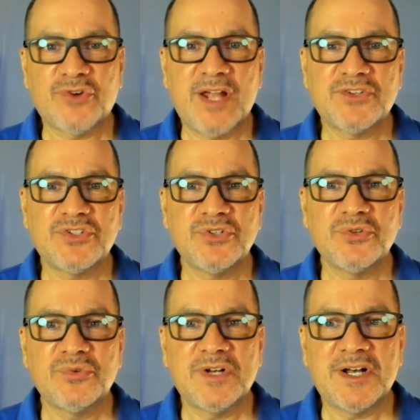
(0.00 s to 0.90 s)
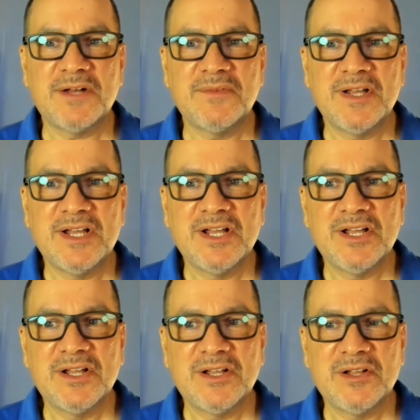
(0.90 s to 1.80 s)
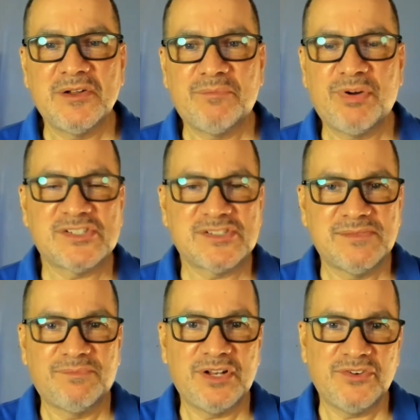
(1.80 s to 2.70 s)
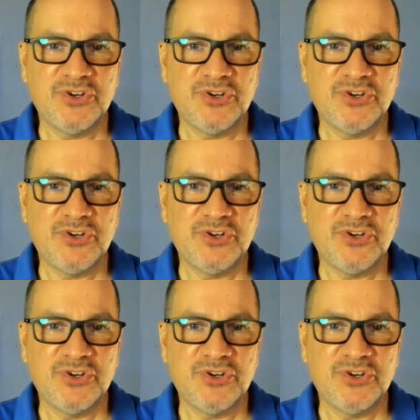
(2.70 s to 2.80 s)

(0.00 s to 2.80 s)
to put